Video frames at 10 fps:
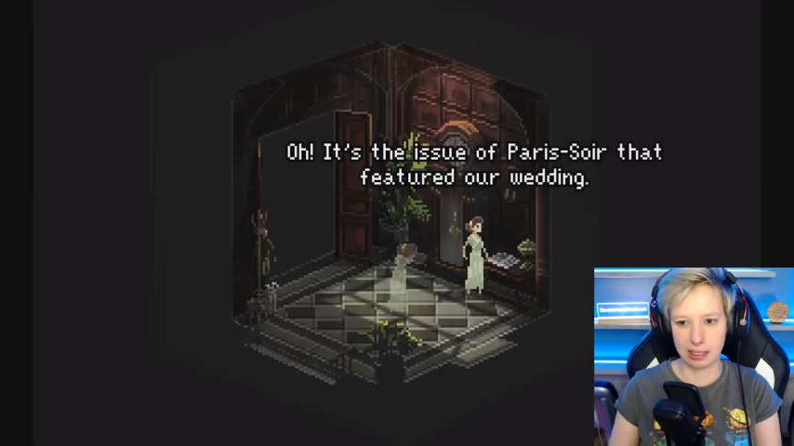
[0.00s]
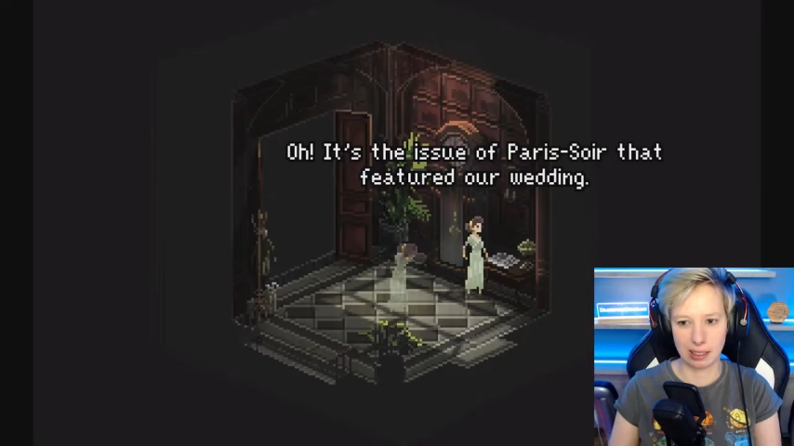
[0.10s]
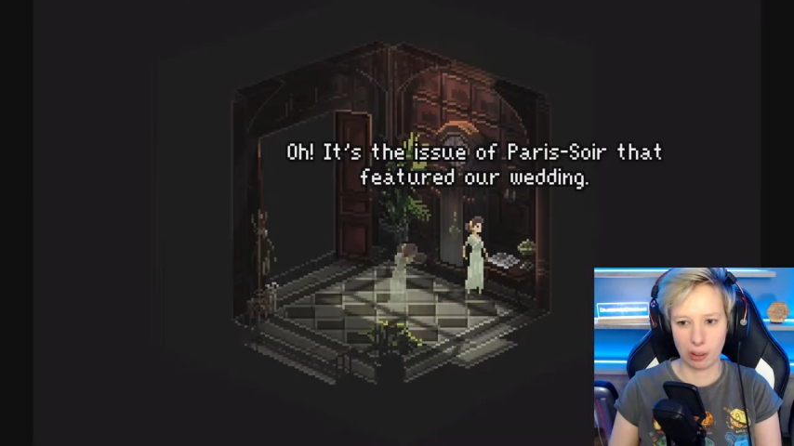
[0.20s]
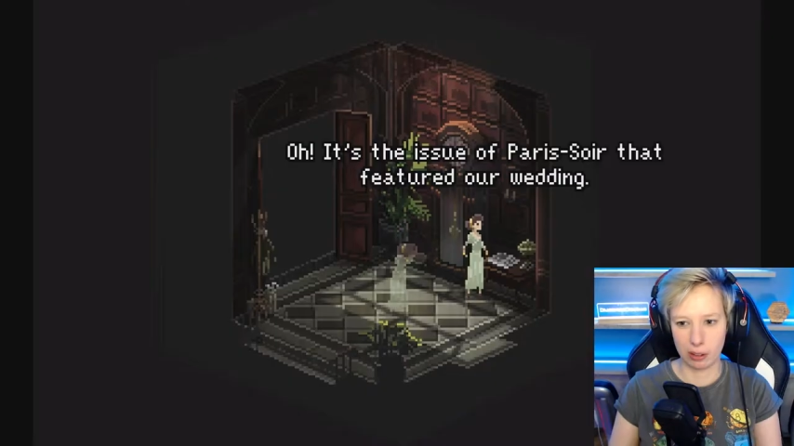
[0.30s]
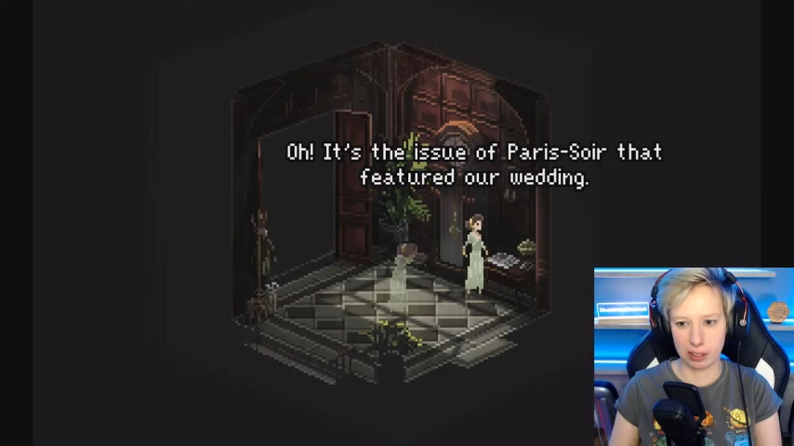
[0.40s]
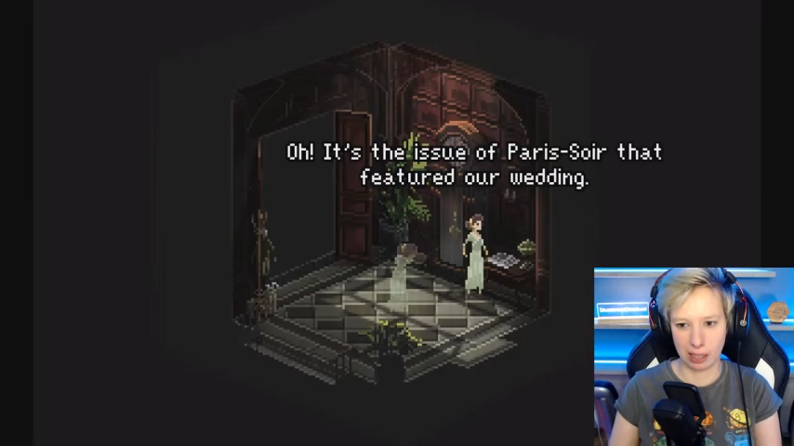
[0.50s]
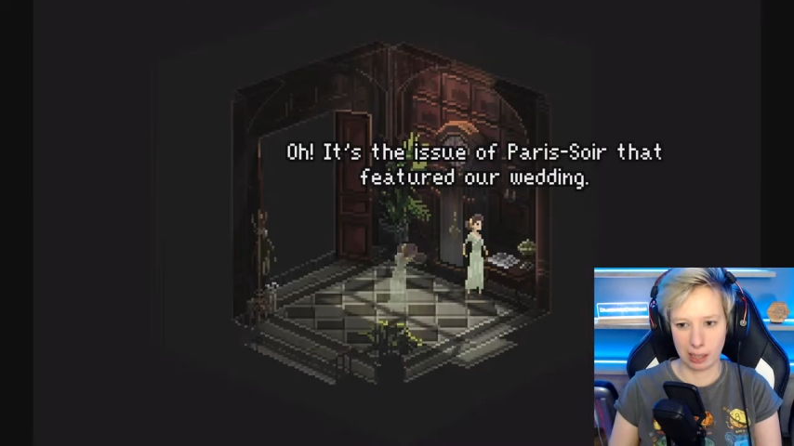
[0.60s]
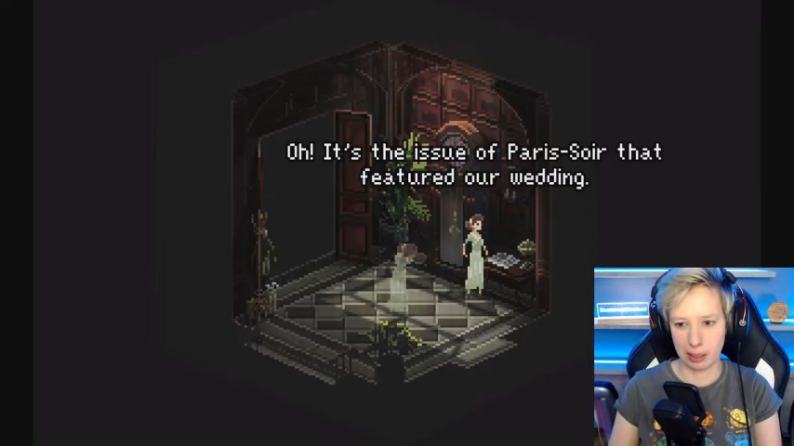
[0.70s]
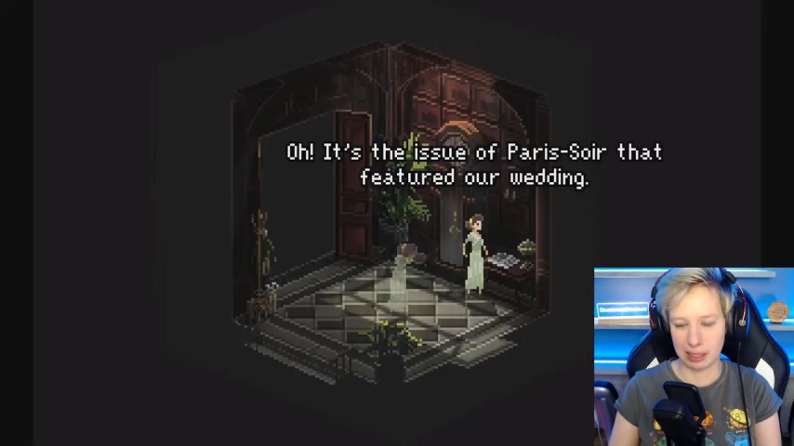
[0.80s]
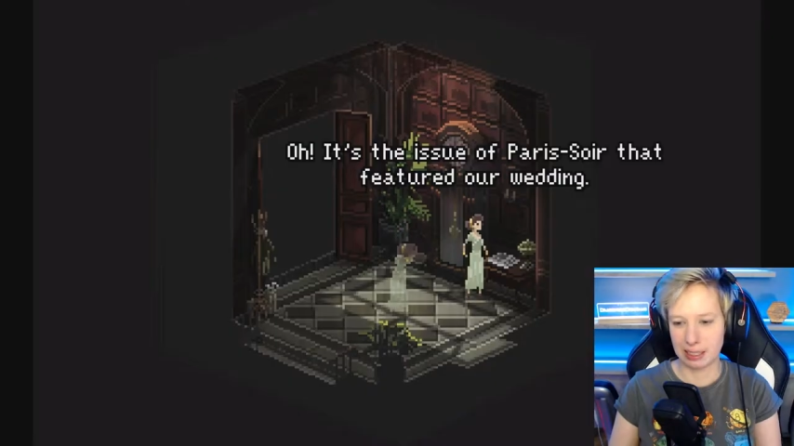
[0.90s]
all the time?
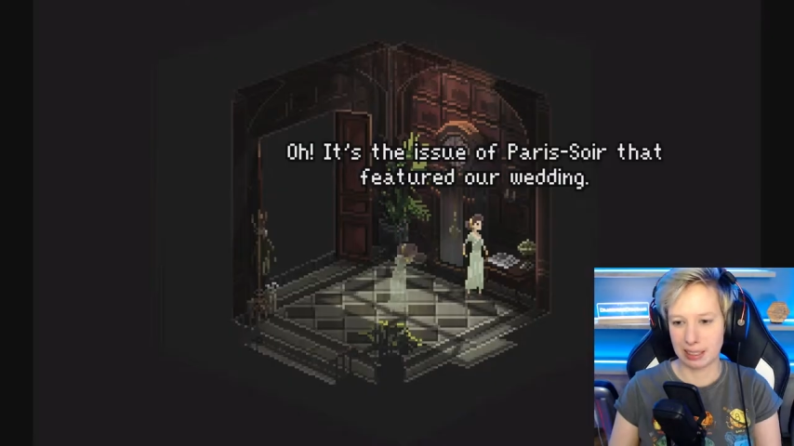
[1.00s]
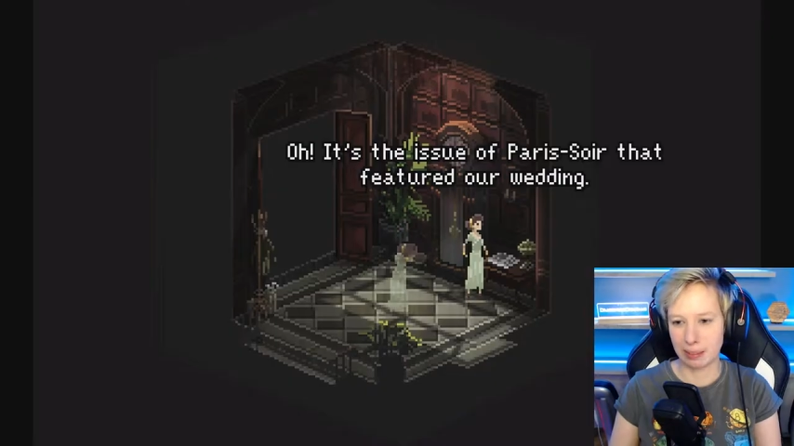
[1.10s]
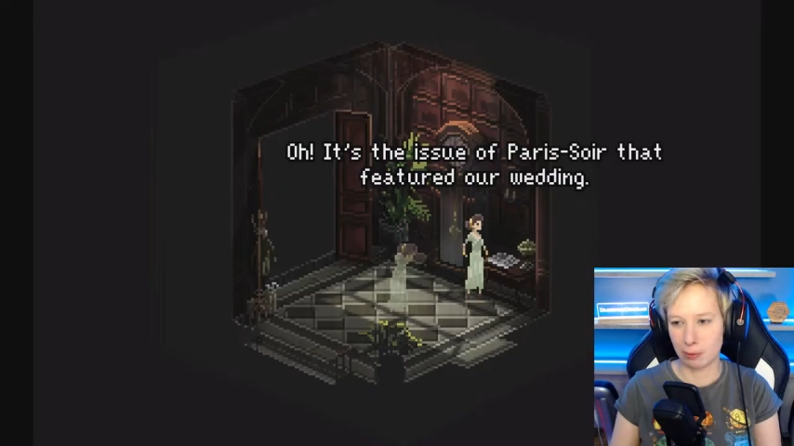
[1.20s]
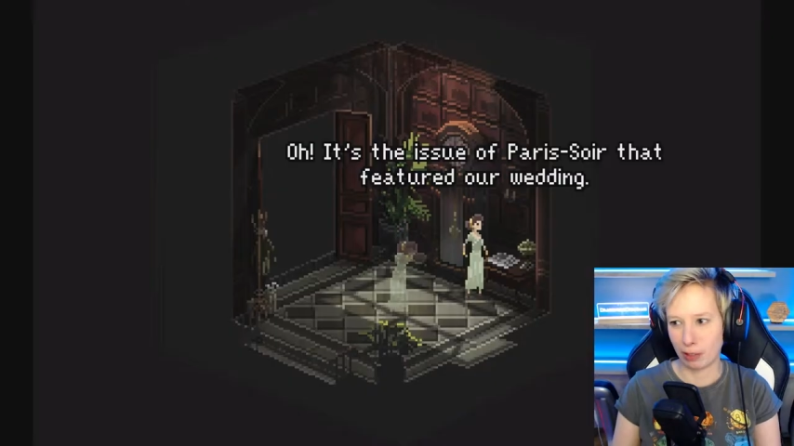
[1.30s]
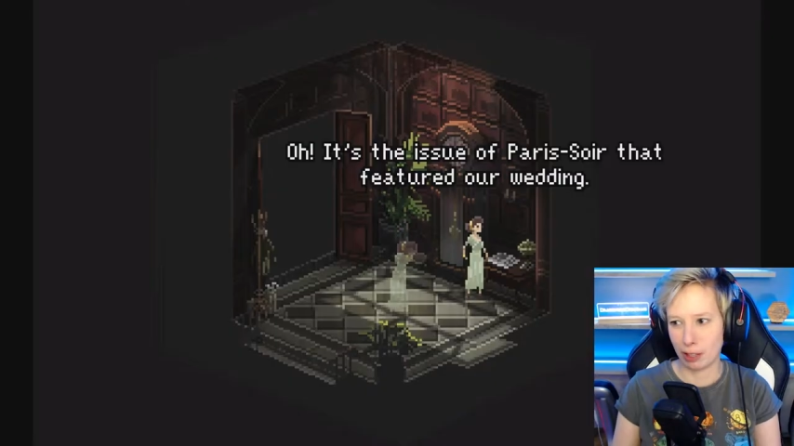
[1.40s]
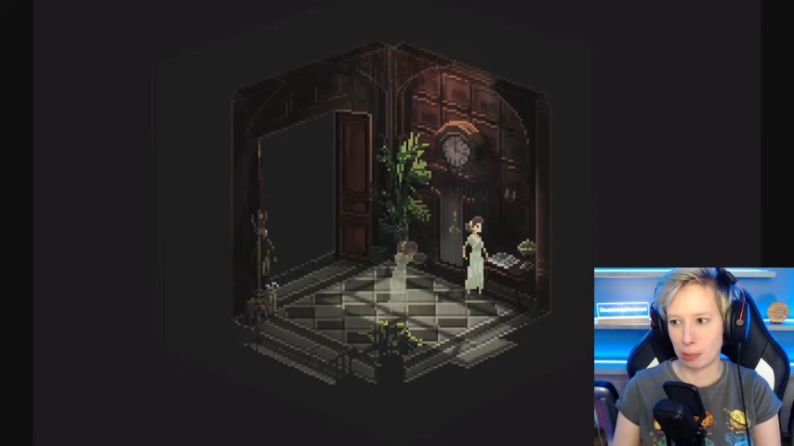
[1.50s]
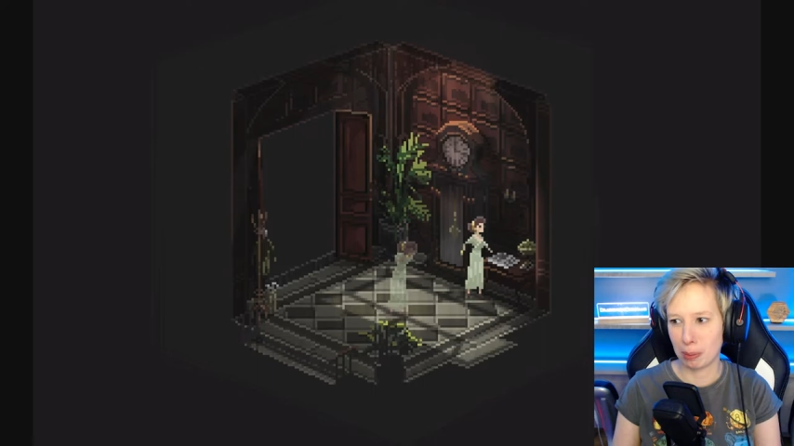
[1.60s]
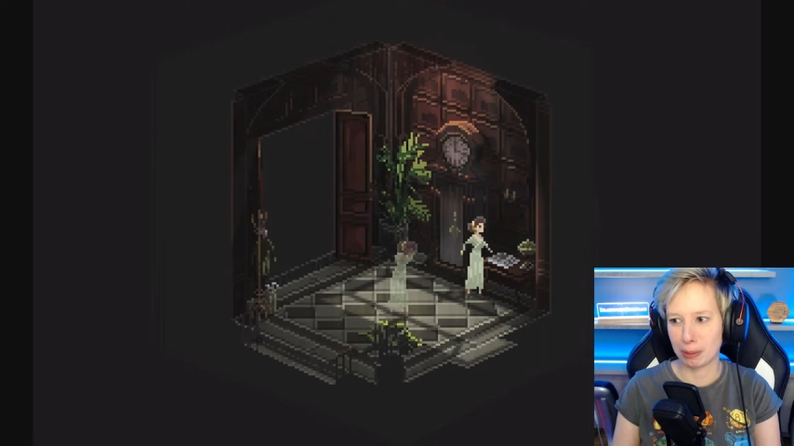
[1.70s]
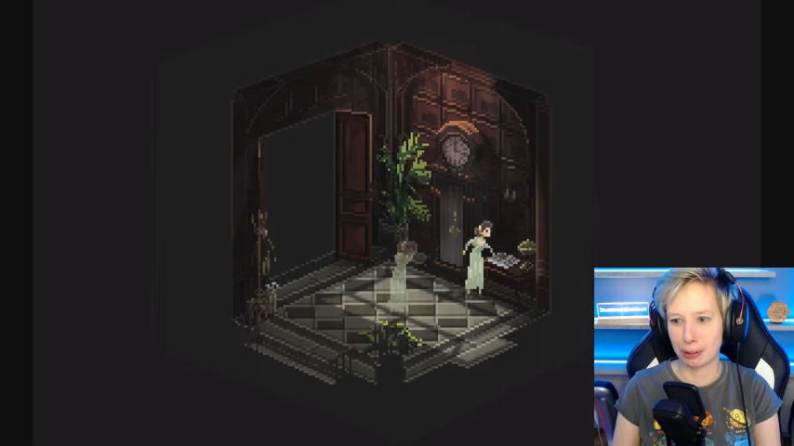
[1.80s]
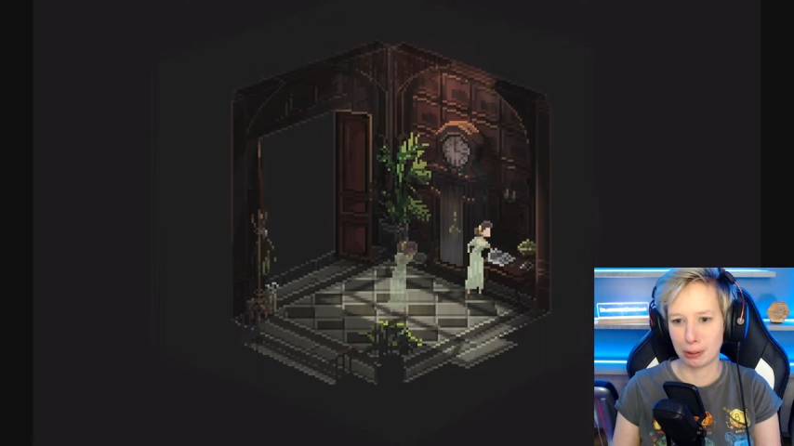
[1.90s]
That's French
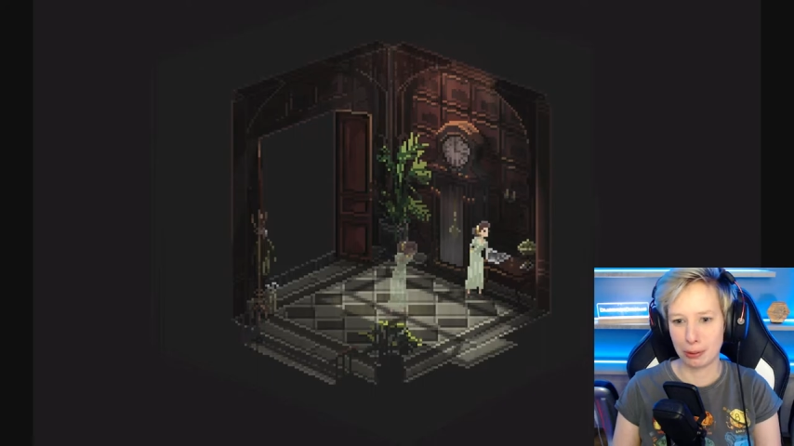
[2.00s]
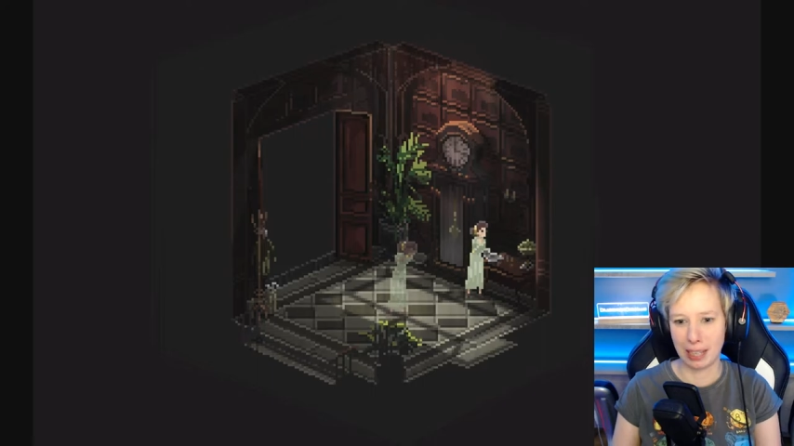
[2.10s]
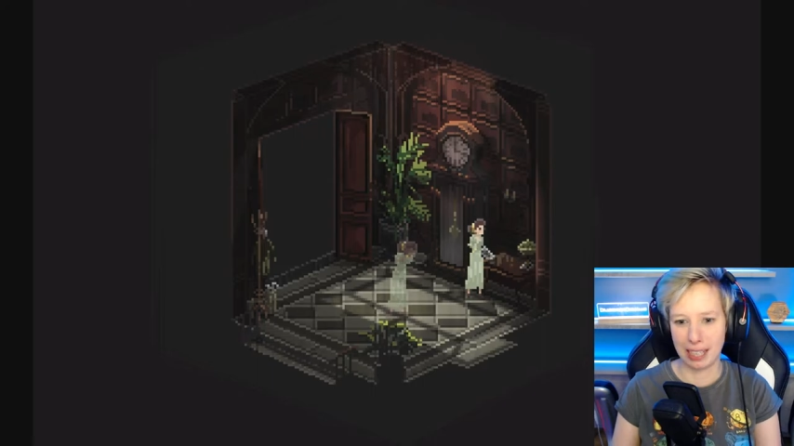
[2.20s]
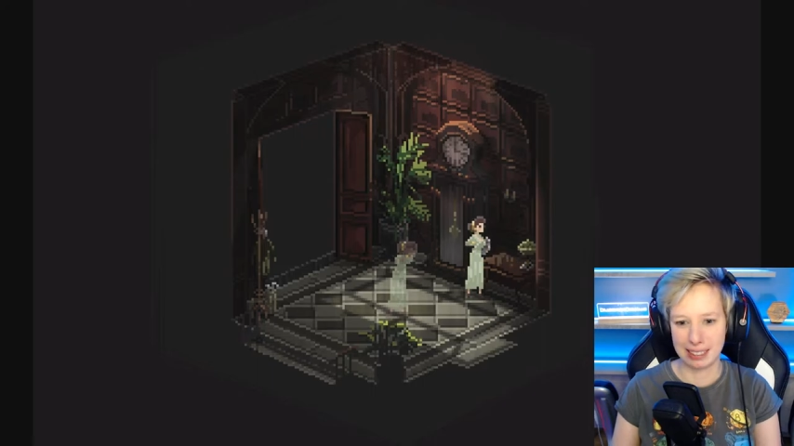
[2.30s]
people don't do that.